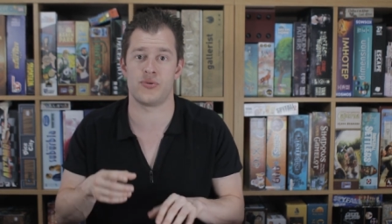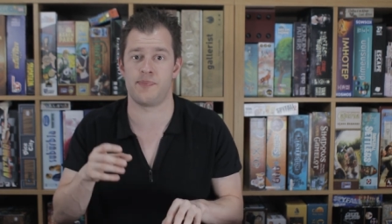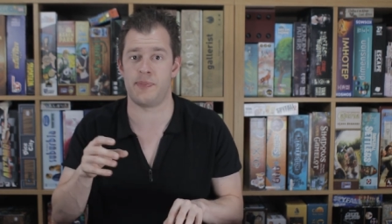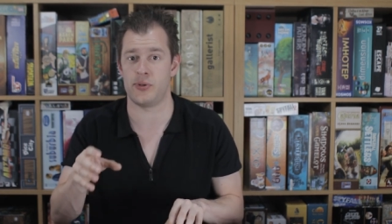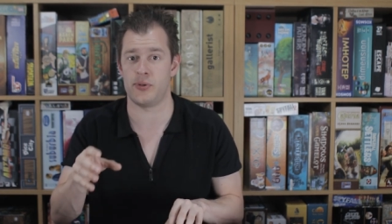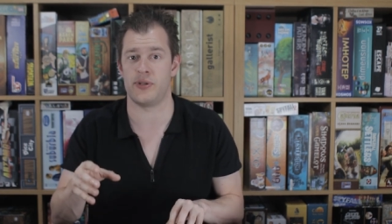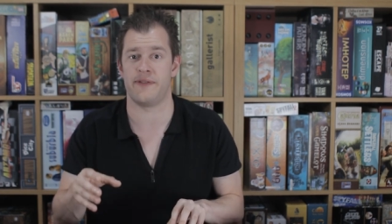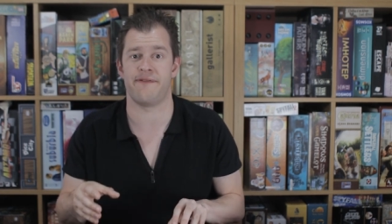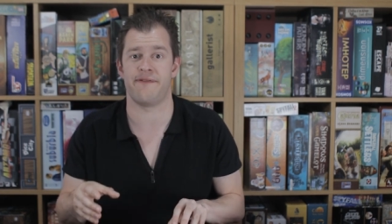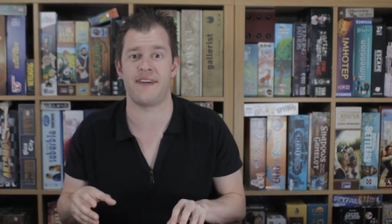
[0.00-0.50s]

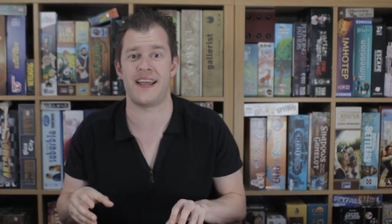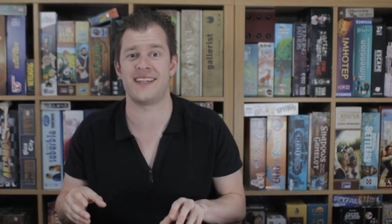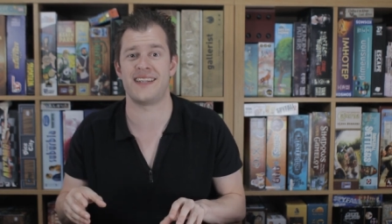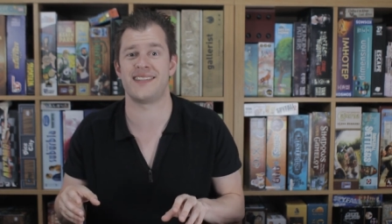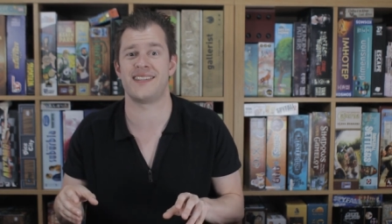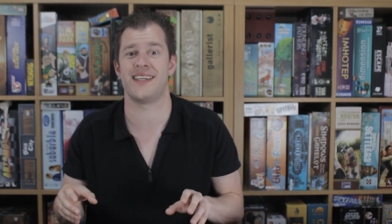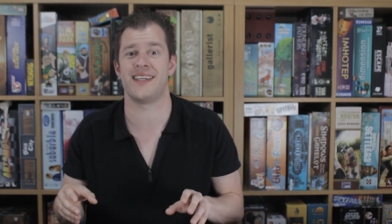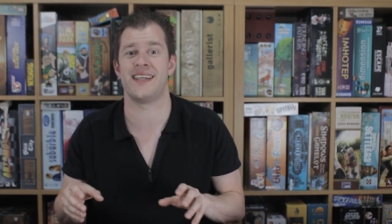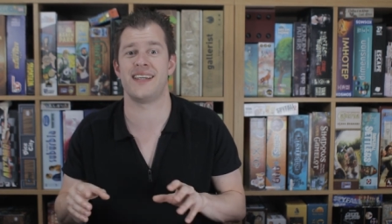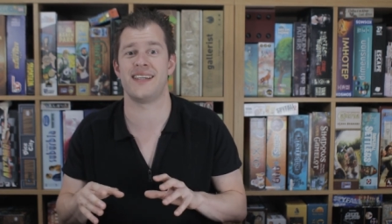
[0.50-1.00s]
building
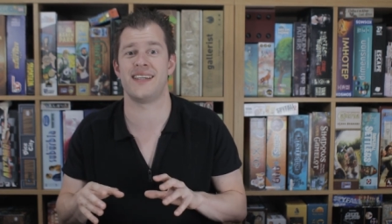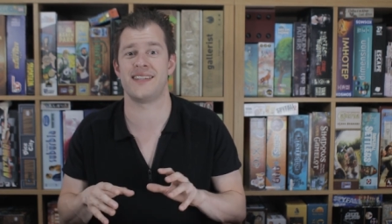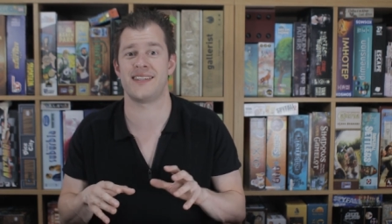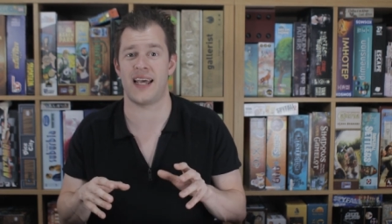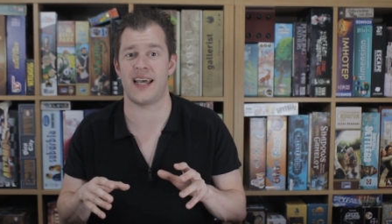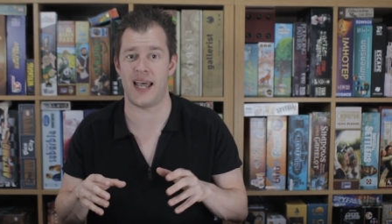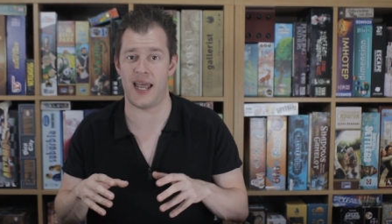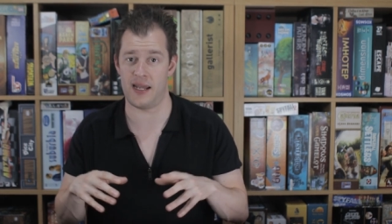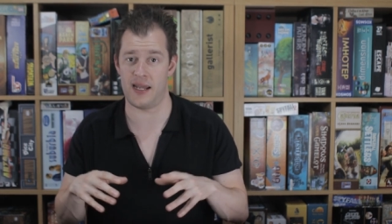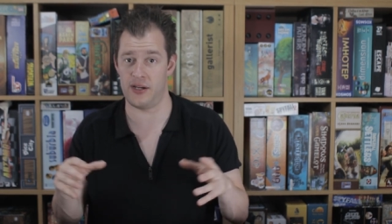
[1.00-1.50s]
fences,
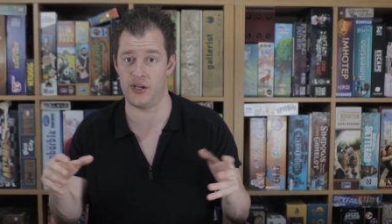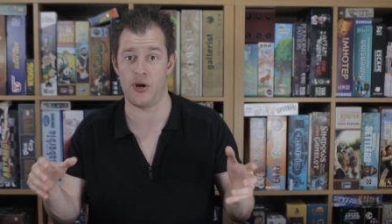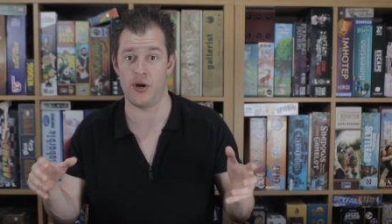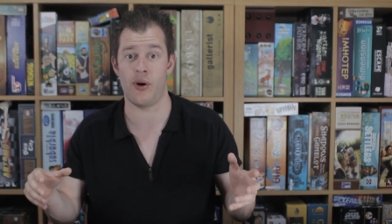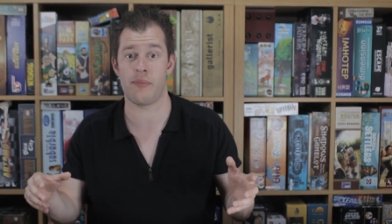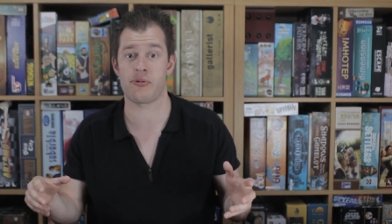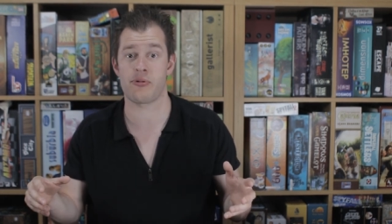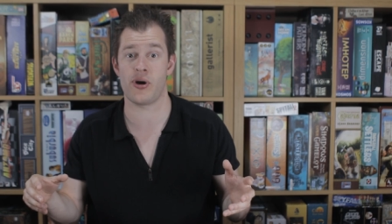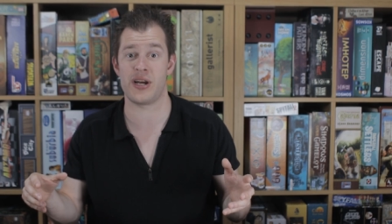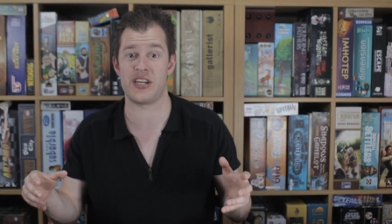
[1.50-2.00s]
and
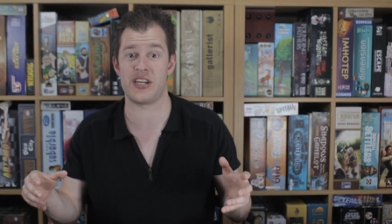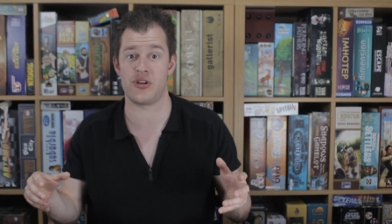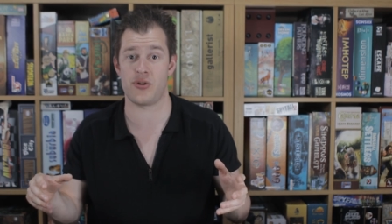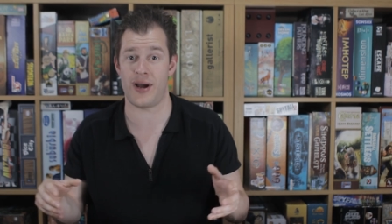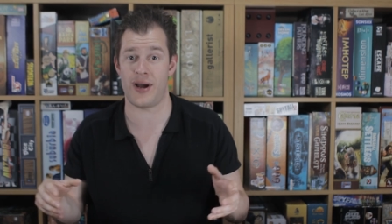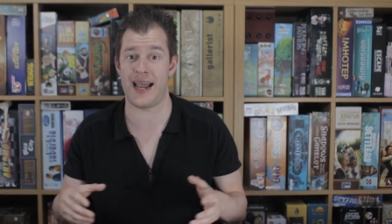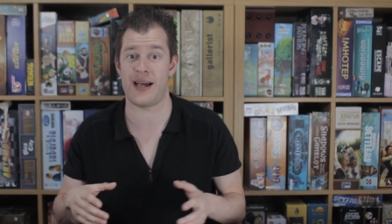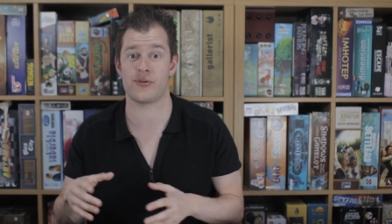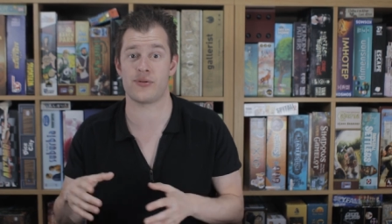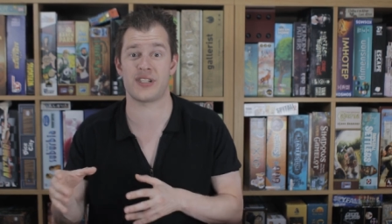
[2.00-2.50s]
upgrading your
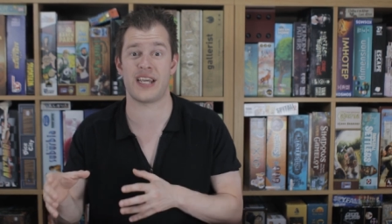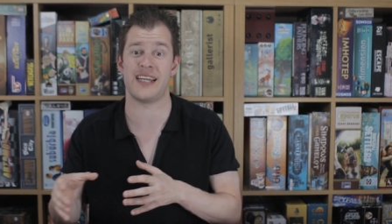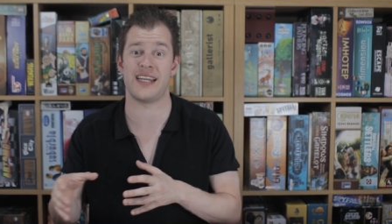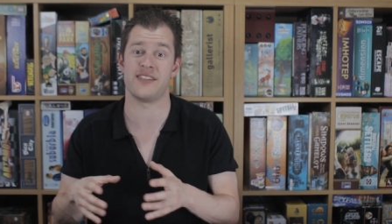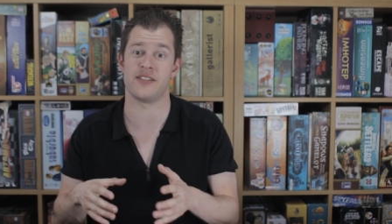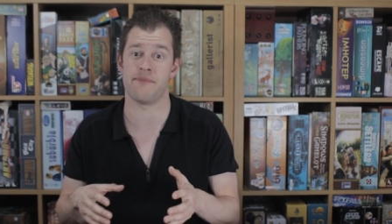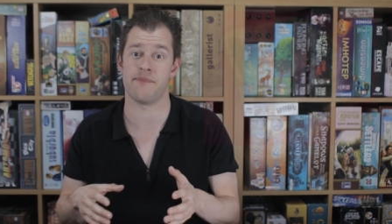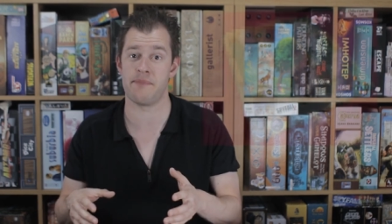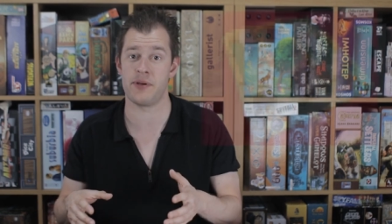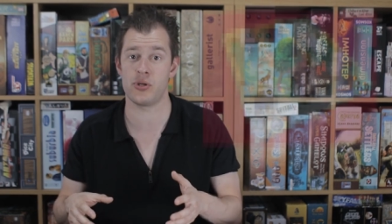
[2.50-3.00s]
house, getting
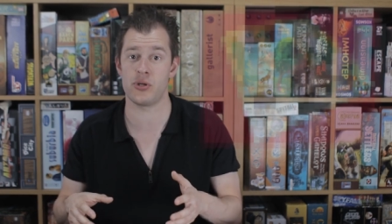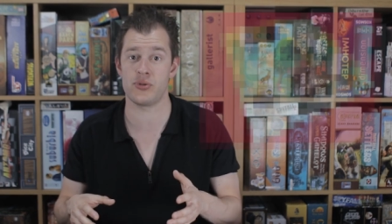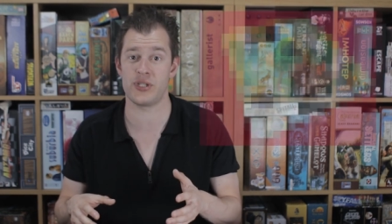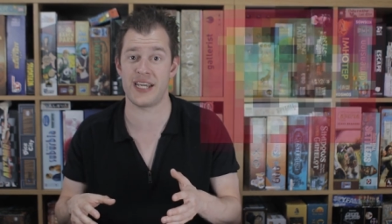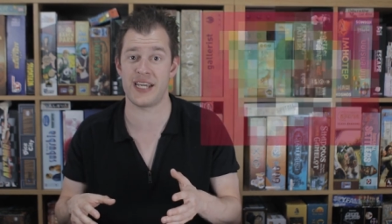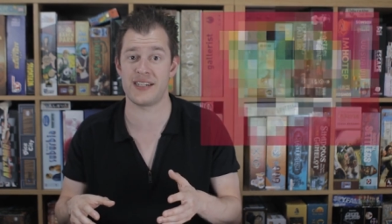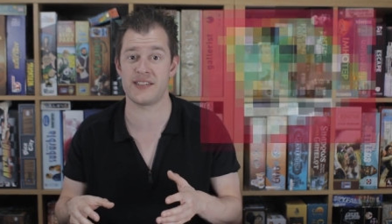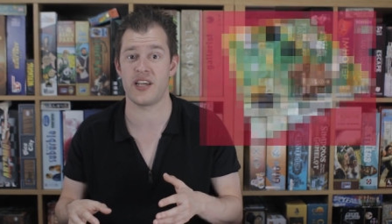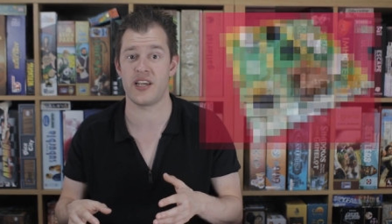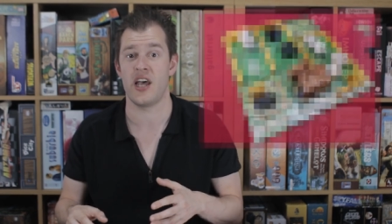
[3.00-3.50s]
some
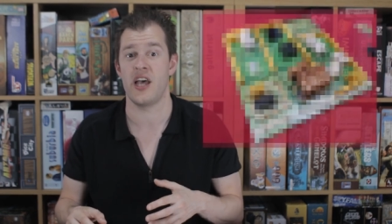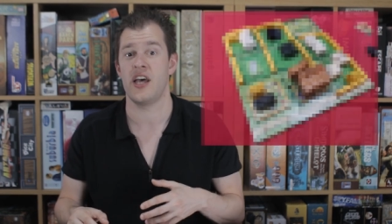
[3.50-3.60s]
buildings.